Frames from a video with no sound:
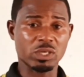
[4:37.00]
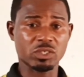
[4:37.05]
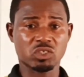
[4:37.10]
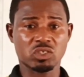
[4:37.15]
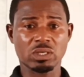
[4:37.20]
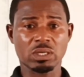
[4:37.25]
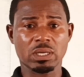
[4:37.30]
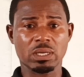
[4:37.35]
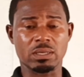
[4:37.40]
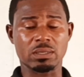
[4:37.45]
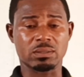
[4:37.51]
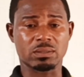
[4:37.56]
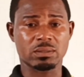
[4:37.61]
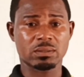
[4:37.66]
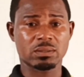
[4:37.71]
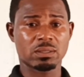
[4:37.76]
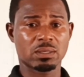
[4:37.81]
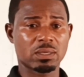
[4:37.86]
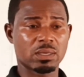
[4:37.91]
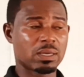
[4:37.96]
The question
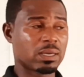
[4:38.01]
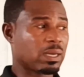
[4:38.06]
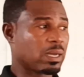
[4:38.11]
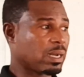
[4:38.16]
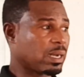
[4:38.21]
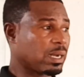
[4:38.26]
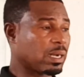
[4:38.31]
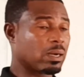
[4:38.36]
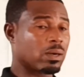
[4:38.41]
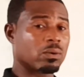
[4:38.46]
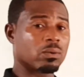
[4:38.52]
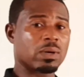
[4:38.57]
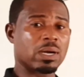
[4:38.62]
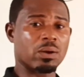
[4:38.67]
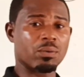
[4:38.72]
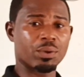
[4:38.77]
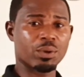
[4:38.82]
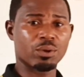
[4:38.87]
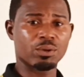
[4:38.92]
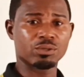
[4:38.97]
is,
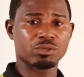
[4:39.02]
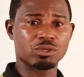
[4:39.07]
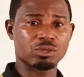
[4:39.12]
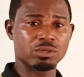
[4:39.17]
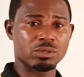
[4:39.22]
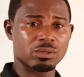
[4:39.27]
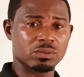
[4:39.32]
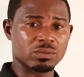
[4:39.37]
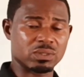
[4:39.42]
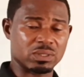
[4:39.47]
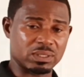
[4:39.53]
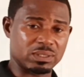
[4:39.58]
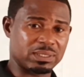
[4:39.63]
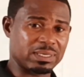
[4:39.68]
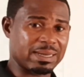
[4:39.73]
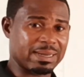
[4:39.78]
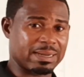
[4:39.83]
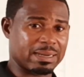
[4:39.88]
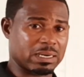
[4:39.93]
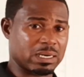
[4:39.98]
how are we going to use
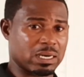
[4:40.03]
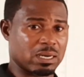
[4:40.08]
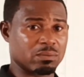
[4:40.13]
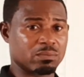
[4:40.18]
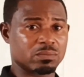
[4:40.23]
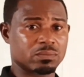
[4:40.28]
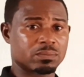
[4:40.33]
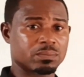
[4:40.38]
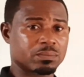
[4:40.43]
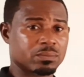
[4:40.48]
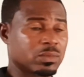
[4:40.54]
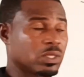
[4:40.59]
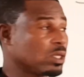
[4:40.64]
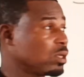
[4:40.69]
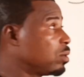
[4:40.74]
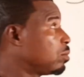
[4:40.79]
diagram